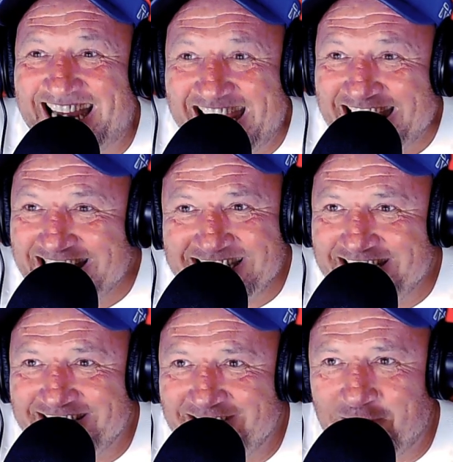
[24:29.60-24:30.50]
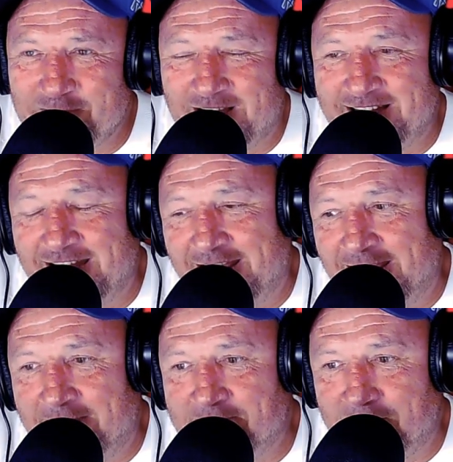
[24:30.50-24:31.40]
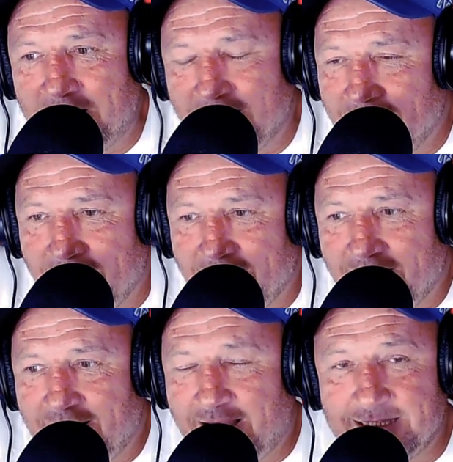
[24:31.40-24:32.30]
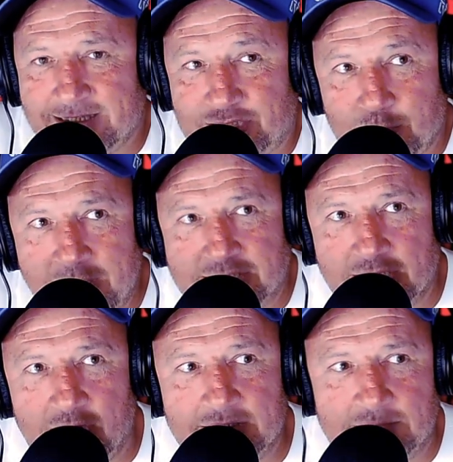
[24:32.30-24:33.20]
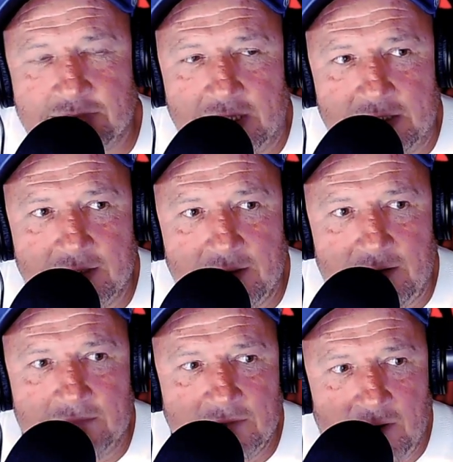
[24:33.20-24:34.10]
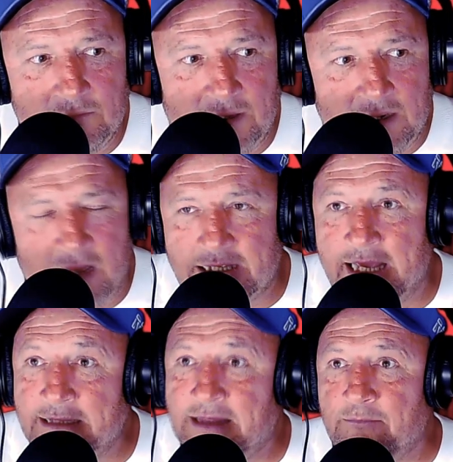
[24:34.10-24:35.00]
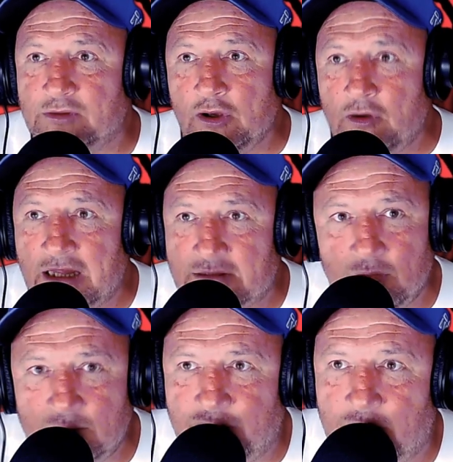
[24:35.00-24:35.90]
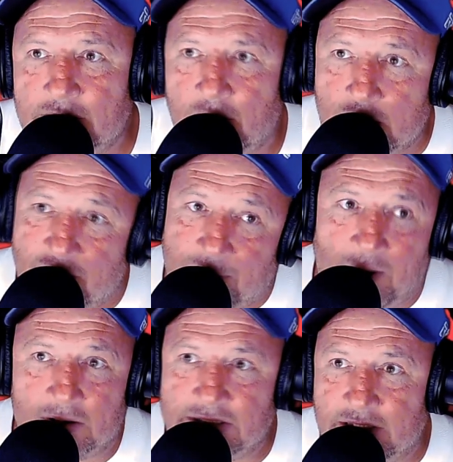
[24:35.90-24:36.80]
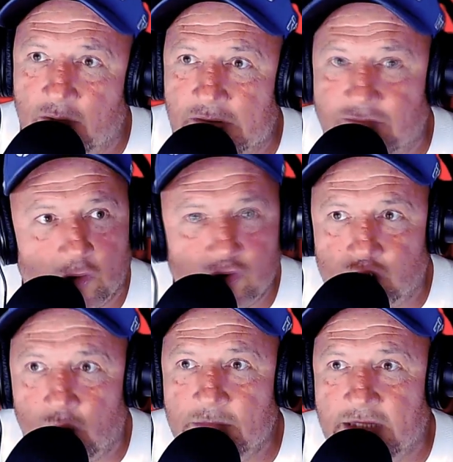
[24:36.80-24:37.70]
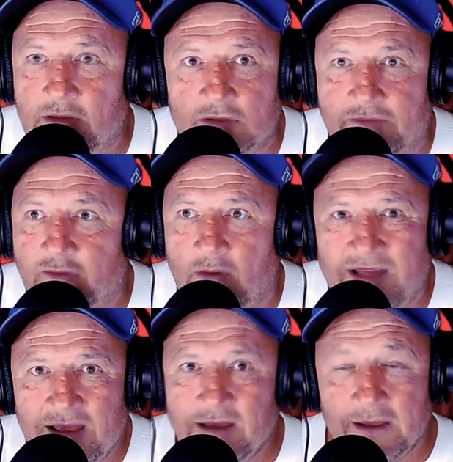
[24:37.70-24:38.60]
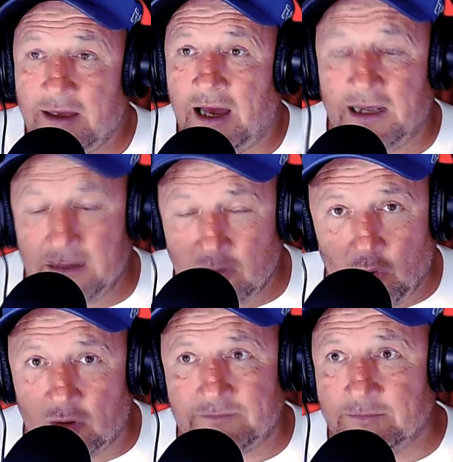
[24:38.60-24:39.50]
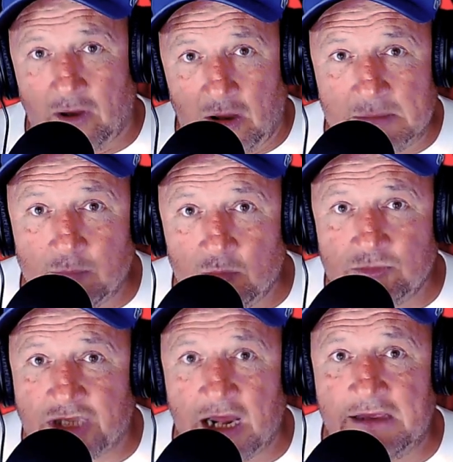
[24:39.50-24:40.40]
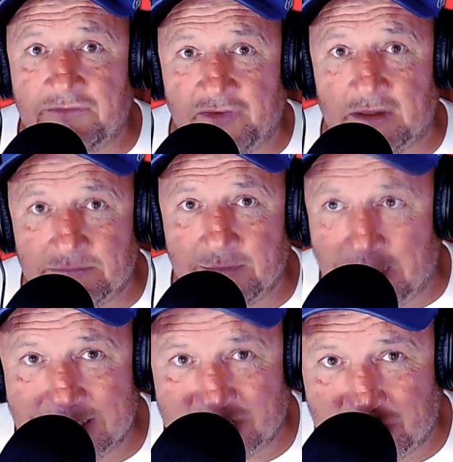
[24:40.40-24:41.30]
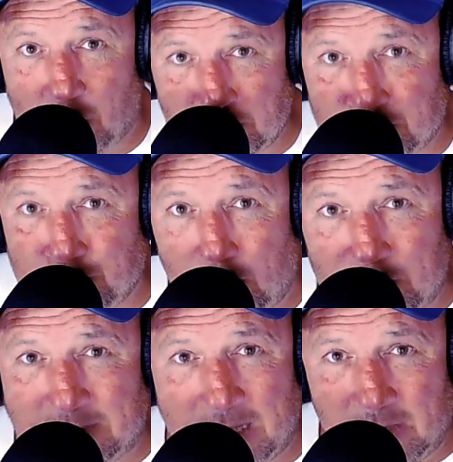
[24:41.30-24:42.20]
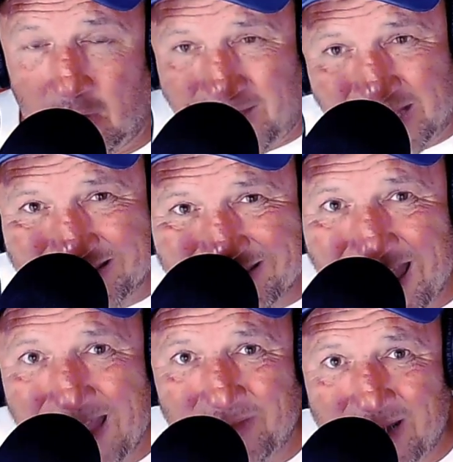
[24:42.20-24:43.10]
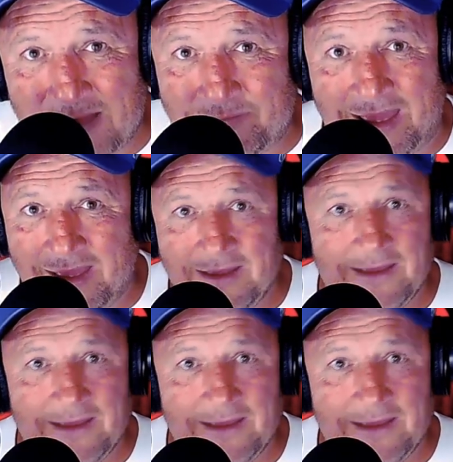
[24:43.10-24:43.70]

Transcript: Crazy, you know, wow. and um, I, swear to God, I was like, oh no. And I kid them, but they all had their own thought. No, you've pocketed it, or you've done something with it or you've gone. And look, on my mum's grave, Phil, and this is on public thing, I never ever,